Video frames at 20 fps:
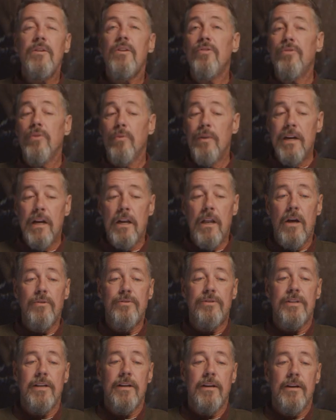So, in
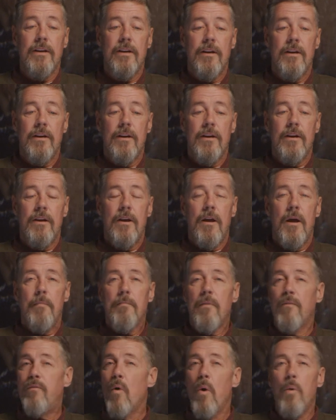closing,
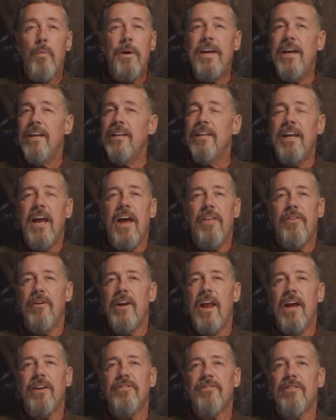before we get together
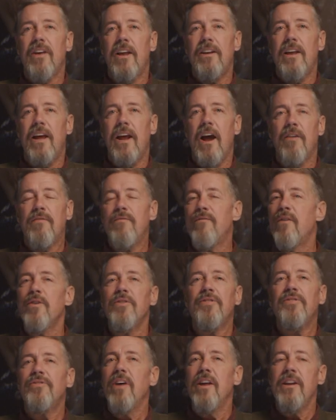next Sunday, our
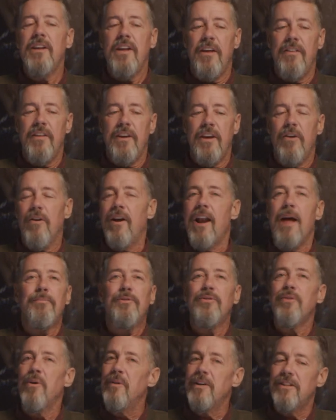first Sunday of the year, and I'm
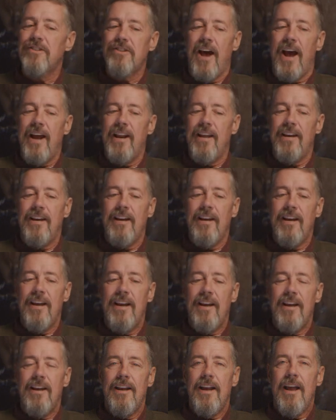so excited,
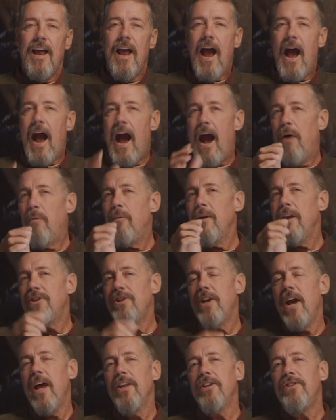I want
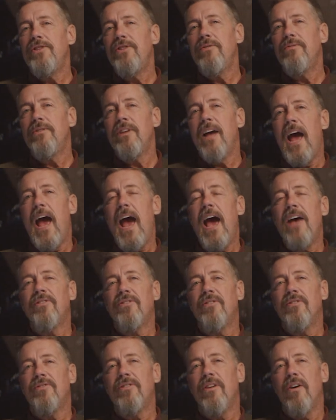to challenge you to
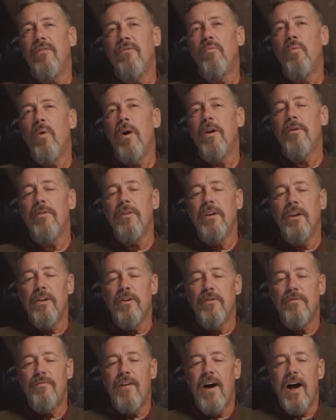ask yourself what are the
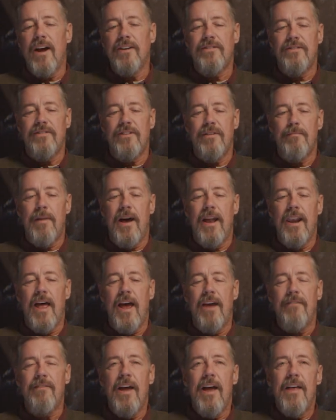little foxes in my
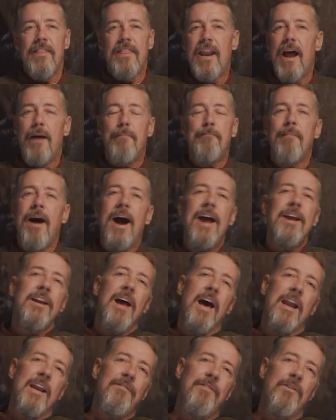life that I might
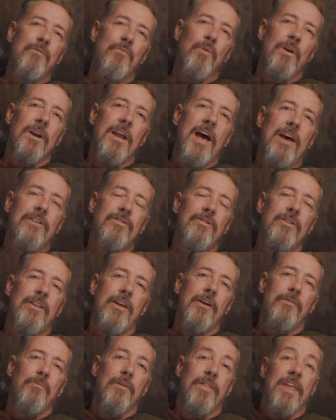not even realize
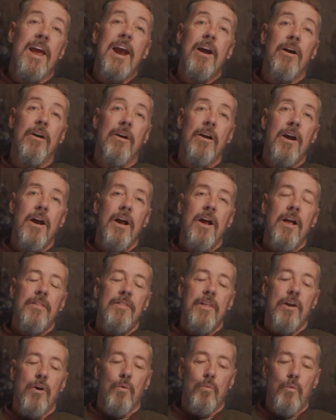they were there
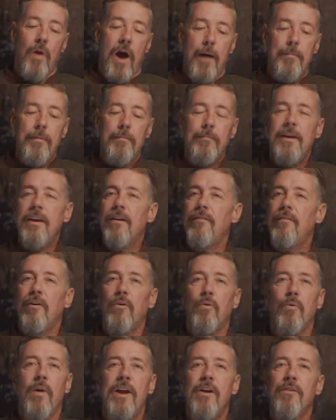that are robbing me of a
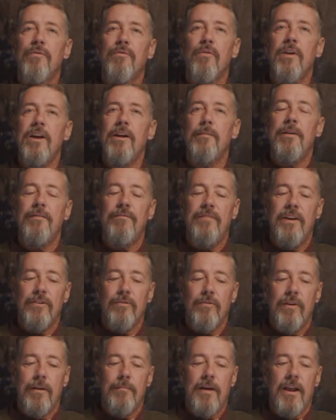greater freedom and
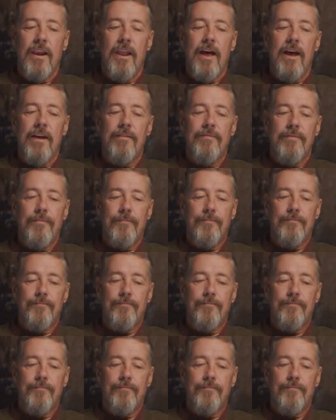victory in my life.